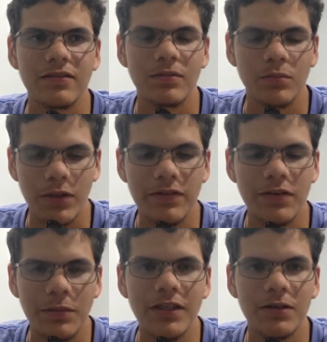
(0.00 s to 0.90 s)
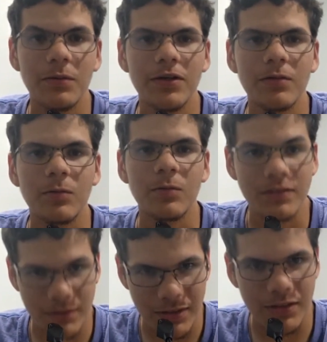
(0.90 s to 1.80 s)
pretty familiar with
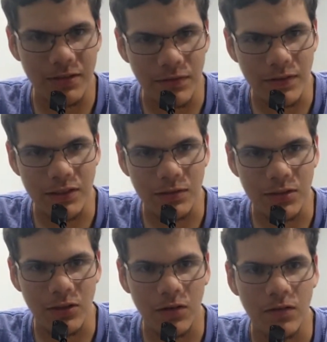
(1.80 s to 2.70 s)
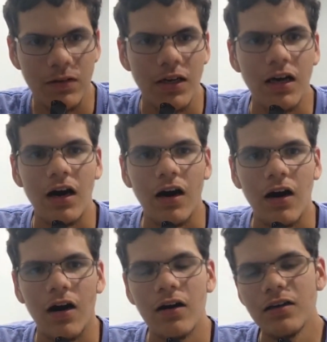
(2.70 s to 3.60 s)
was DaVinci Resolve.
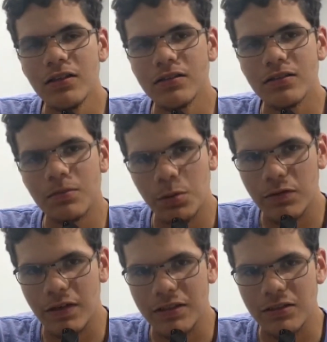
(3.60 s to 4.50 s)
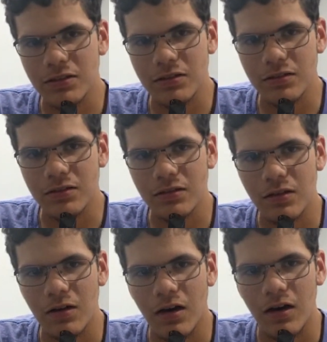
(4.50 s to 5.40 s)
Our professor
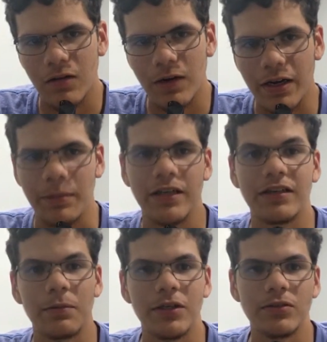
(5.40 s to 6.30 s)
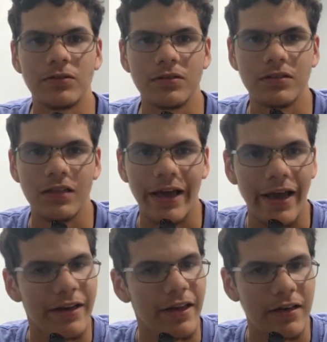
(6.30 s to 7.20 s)
recommended that we use
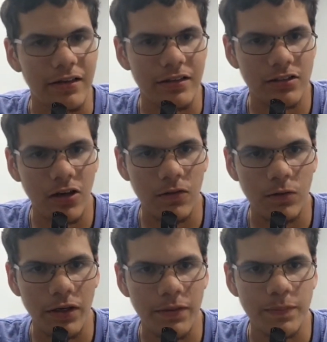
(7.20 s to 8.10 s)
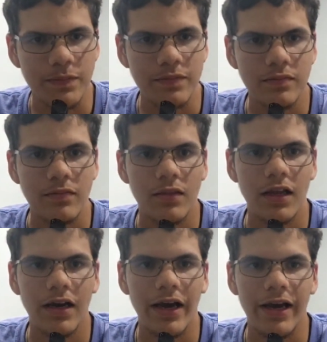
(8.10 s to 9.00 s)
any editing software,
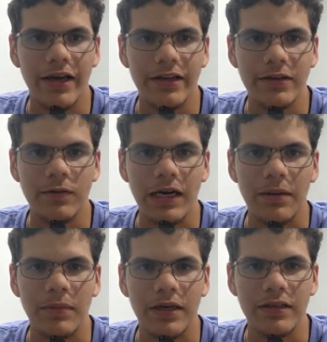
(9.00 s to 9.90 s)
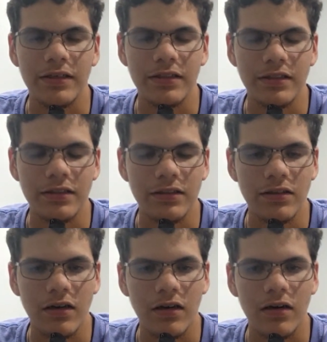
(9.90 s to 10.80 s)
and he recommended
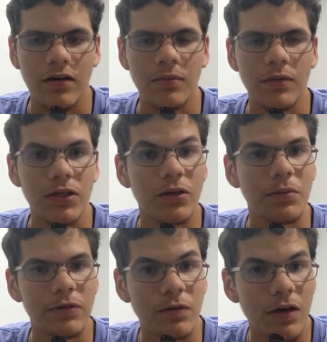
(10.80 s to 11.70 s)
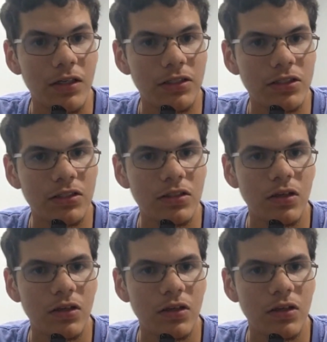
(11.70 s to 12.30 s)
Adobe Rush